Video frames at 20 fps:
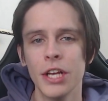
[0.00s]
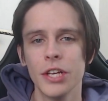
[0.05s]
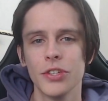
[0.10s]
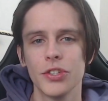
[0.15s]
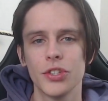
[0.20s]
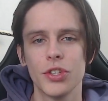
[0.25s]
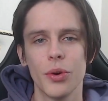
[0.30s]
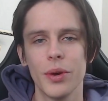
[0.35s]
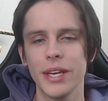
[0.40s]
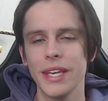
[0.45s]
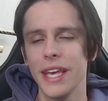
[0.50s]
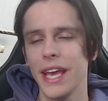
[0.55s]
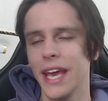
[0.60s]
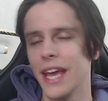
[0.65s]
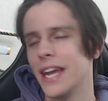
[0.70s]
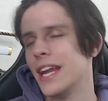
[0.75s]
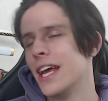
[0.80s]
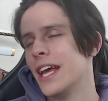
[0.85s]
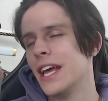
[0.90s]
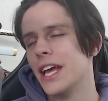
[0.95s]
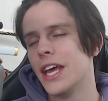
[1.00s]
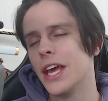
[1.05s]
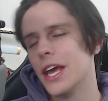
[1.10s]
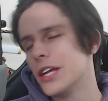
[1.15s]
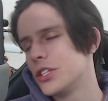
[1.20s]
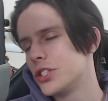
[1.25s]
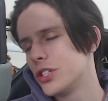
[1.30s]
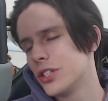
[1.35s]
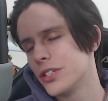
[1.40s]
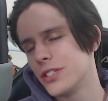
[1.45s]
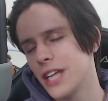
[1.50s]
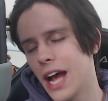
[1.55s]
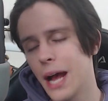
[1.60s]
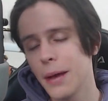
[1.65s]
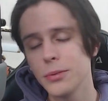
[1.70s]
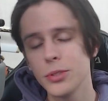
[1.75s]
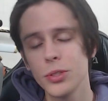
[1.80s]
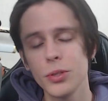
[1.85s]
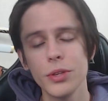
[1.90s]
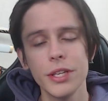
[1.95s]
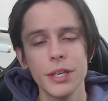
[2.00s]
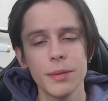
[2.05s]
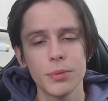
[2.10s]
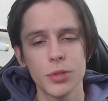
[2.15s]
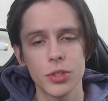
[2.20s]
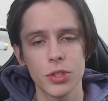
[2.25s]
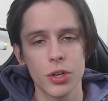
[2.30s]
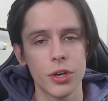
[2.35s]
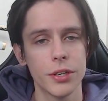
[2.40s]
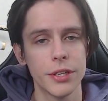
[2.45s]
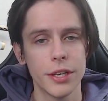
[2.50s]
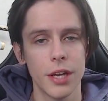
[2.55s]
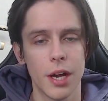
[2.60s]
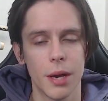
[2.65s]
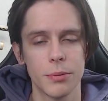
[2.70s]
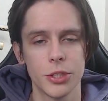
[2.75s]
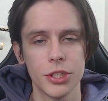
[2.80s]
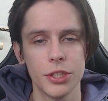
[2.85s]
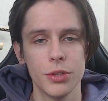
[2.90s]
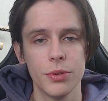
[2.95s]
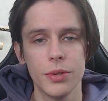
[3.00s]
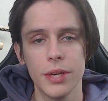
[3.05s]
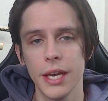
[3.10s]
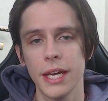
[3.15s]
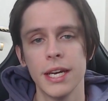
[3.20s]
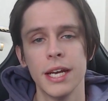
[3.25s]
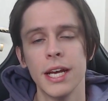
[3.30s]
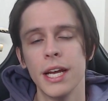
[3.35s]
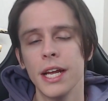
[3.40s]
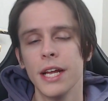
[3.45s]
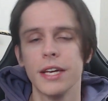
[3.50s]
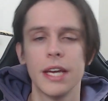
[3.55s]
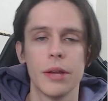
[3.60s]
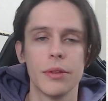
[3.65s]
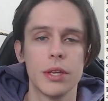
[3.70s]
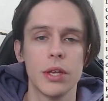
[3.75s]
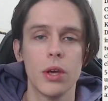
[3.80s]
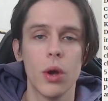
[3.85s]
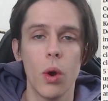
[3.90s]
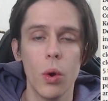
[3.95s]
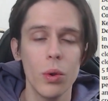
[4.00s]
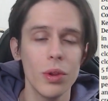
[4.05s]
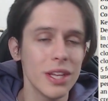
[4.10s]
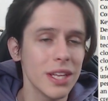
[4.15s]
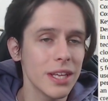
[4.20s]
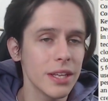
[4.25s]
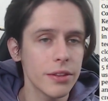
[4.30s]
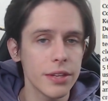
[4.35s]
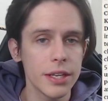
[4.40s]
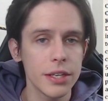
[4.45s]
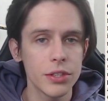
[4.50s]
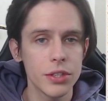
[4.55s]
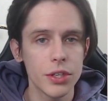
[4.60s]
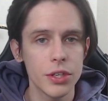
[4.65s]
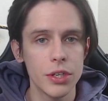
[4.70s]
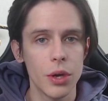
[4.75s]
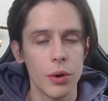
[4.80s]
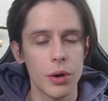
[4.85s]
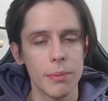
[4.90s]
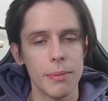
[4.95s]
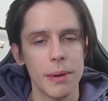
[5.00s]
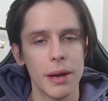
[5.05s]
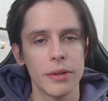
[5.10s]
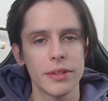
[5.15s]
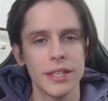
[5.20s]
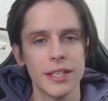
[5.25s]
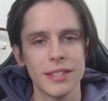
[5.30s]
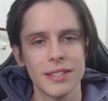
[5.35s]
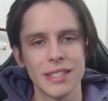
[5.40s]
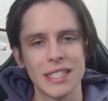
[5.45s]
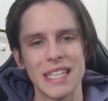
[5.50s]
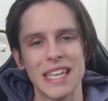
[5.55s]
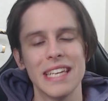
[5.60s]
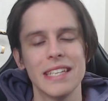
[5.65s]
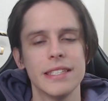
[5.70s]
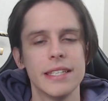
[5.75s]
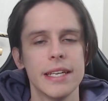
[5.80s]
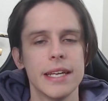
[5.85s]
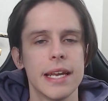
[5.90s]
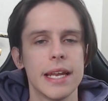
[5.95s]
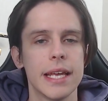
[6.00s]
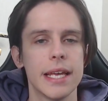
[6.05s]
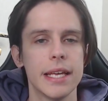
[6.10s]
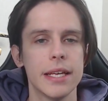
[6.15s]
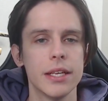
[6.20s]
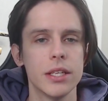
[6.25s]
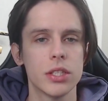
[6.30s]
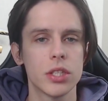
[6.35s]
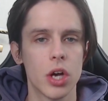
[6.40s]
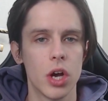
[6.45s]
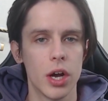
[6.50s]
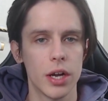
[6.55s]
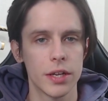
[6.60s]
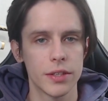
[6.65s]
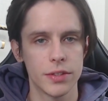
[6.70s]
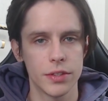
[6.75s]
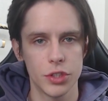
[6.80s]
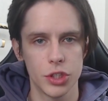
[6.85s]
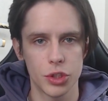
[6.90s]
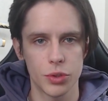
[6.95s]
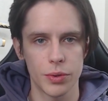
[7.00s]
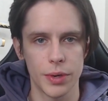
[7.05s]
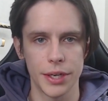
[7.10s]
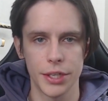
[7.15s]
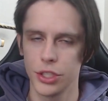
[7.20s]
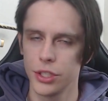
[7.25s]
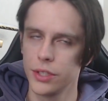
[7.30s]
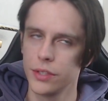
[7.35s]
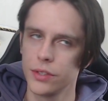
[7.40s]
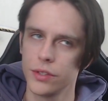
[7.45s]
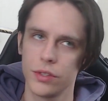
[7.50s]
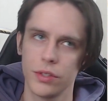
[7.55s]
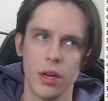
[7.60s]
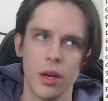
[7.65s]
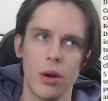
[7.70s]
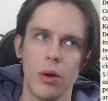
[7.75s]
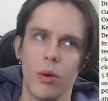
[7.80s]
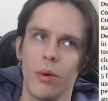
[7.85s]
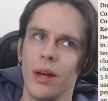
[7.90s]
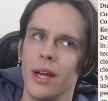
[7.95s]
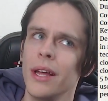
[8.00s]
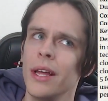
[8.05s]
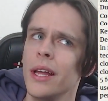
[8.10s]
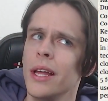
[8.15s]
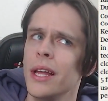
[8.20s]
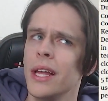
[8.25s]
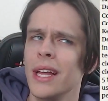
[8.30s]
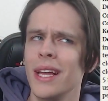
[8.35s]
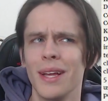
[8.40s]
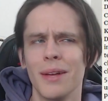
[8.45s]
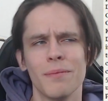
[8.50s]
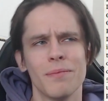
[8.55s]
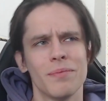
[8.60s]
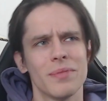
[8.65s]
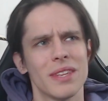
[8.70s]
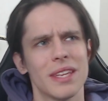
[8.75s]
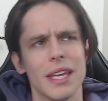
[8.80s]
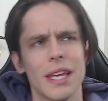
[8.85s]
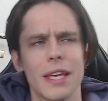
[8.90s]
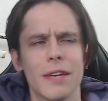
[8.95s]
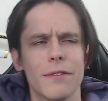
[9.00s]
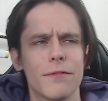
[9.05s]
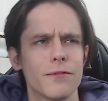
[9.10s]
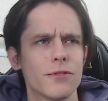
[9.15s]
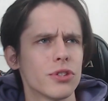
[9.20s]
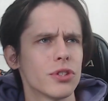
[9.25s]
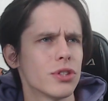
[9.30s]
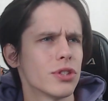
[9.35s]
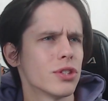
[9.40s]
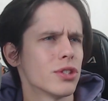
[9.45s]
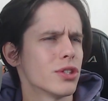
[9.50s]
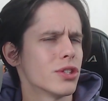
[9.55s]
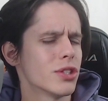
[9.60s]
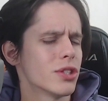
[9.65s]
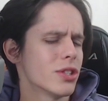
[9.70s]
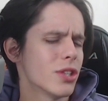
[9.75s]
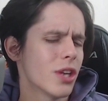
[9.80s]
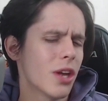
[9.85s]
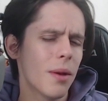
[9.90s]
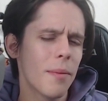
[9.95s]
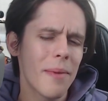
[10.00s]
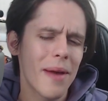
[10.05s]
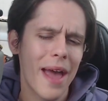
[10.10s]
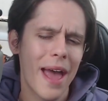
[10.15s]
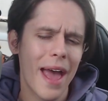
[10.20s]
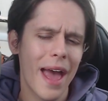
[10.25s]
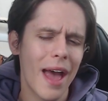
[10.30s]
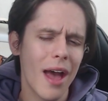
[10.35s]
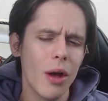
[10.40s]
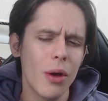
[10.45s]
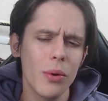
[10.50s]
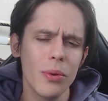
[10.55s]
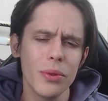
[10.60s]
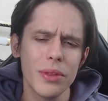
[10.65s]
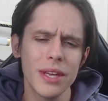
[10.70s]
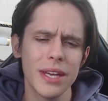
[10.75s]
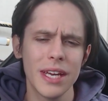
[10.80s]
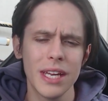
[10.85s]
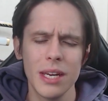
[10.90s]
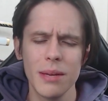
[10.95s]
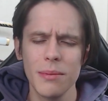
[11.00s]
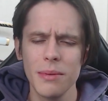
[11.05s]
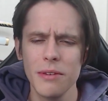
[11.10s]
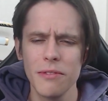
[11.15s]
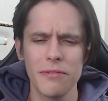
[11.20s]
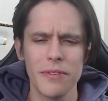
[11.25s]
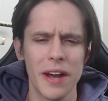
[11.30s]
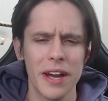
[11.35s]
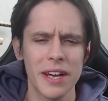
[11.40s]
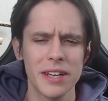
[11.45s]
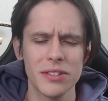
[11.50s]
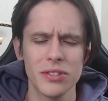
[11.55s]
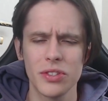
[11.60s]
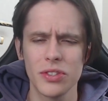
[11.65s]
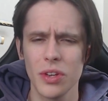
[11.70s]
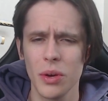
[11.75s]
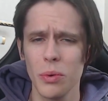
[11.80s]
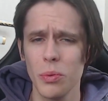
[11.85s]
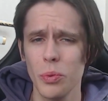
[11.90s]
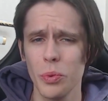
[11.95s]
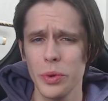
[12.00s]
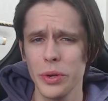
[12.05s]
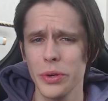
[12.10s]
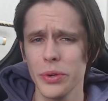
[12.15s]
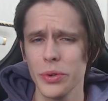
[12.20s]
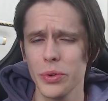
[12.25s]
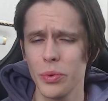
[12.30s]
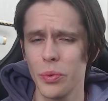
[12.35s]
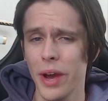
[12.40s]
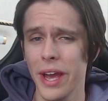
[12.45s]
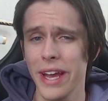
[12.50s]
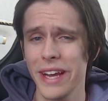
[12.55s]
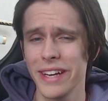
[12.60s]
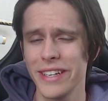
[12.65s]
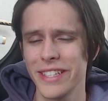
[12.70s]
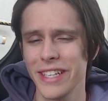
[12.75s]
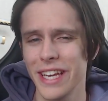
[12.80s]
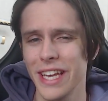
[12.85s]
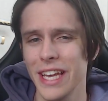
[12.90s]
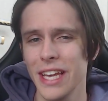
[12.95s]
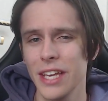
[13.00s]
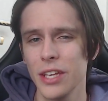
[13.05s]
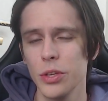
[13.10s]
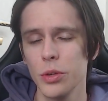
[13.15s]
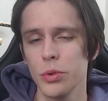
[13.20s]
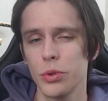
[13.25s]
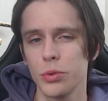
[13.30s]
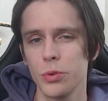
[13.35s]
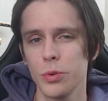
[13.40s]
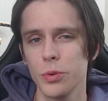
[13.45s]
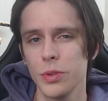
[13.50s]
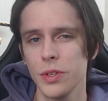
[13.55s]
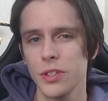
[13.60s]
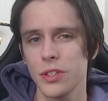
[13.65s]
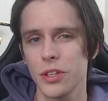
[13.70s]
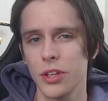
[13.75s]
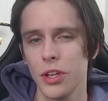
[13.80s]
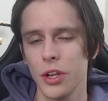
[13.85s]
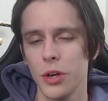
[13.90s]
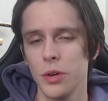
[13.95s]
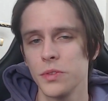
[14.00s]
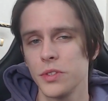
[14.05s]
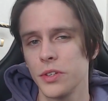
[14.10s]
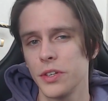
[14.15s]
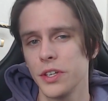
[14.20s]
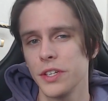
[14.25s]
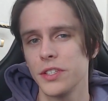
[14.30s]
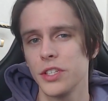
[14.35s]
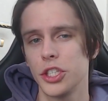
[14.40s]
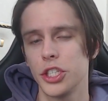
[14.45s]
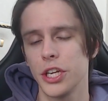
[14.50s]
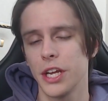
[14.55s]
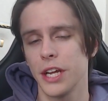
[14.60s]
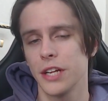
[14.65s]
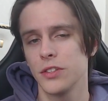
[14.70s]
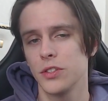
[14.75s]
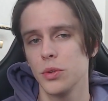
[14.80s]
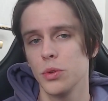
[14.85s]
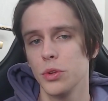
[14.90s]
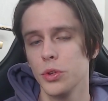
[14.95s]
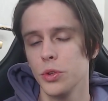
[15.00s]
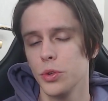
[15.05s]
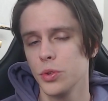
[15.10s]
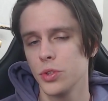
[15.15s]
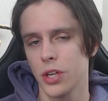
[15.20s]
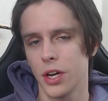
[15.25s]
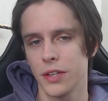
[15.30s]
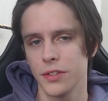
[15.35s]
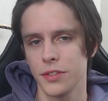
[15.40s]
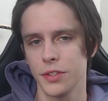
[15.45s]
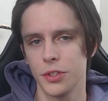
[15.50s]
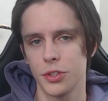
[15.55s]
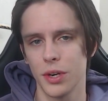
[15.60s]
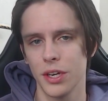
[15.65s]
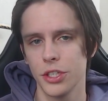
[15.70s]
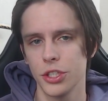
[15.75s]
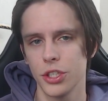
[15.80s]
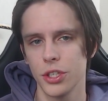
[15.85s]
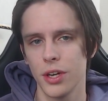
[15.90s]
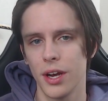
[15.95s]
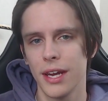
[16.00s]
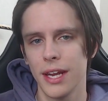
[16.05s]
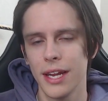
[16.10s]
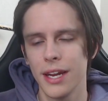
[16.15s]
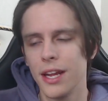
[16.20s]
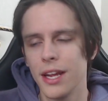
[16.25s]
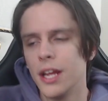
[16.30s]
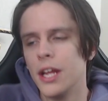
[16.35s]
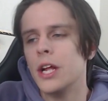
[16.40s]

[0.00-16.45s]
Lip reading: So again, it's just absolutely absurd, the option you get. Now, the only thing to note about this is it is concentration. So if somehow the enemy finds some weird way to hit you through these clones, there is a chance you lose concentration on it.